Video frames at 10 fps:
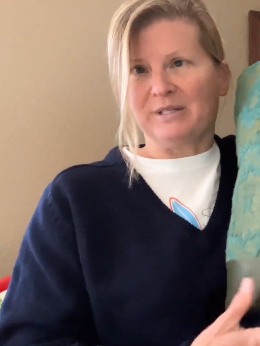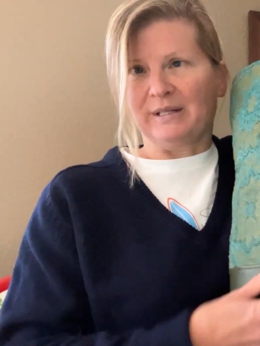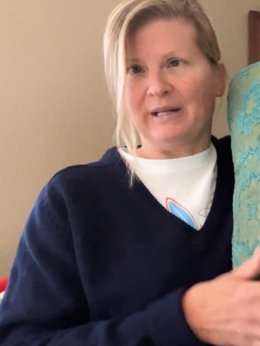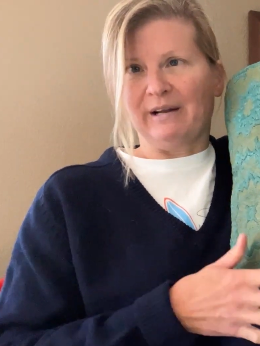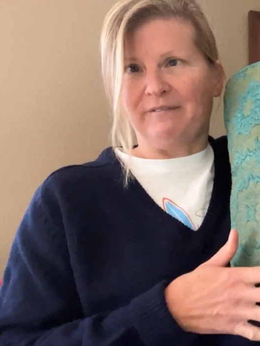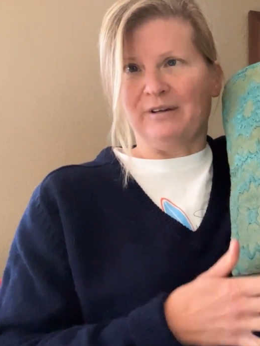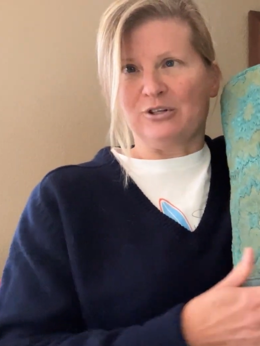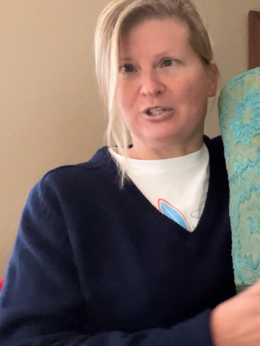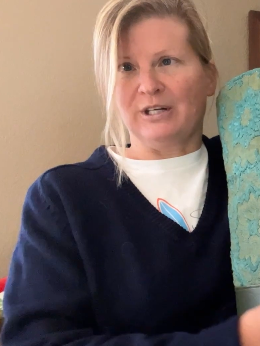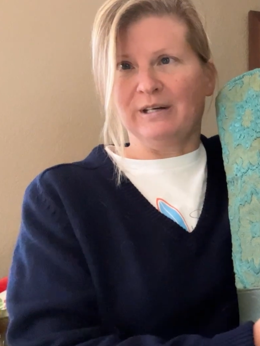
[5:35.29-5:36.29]
And then I
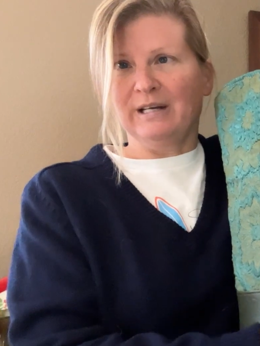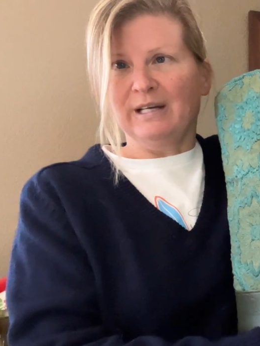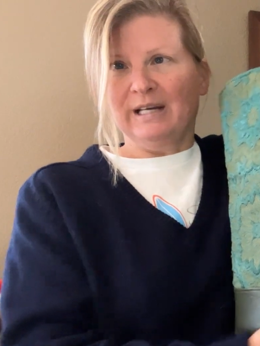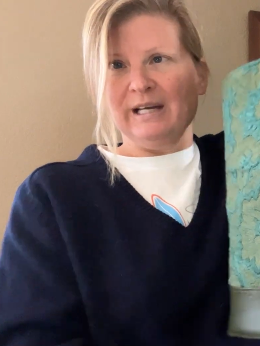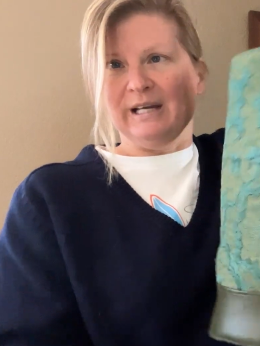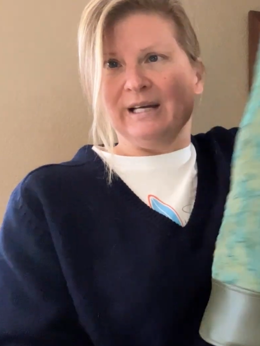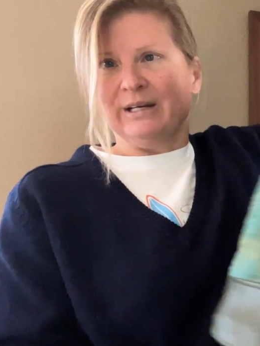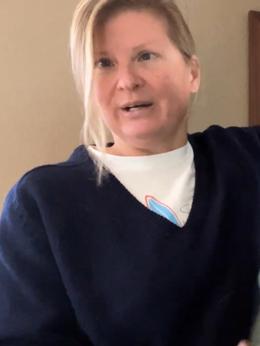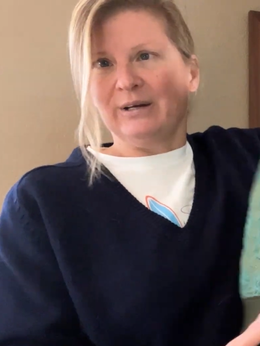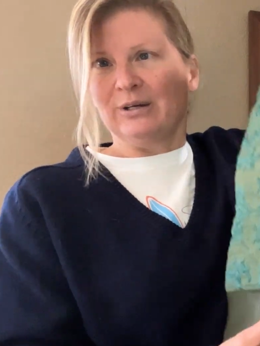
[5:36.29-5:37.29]
finished it in
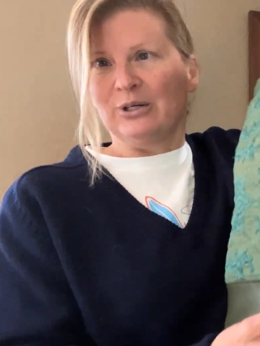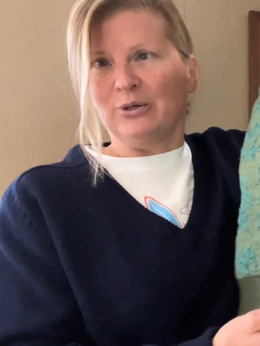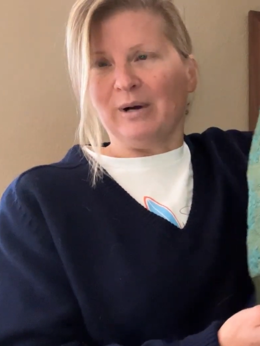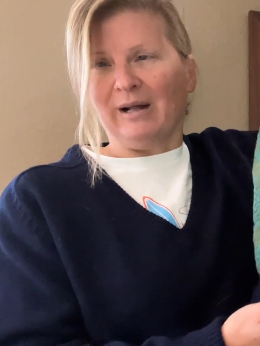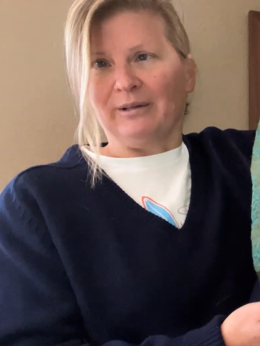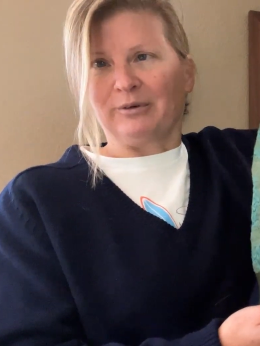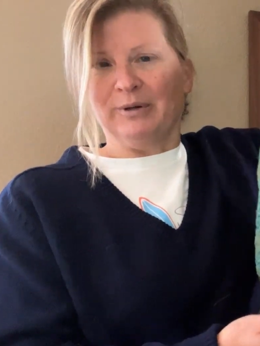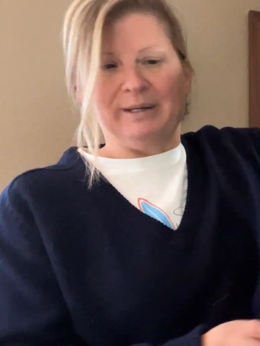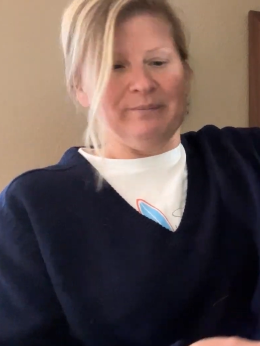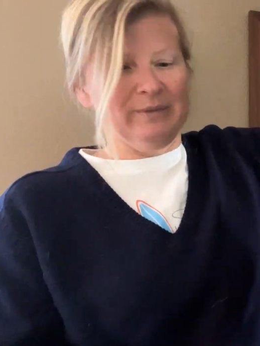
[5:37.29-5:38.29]
a new olive
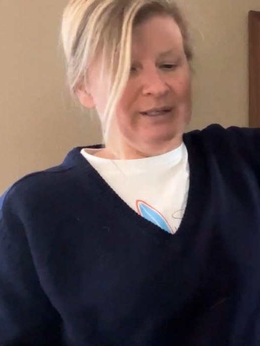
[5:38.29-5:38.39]
green.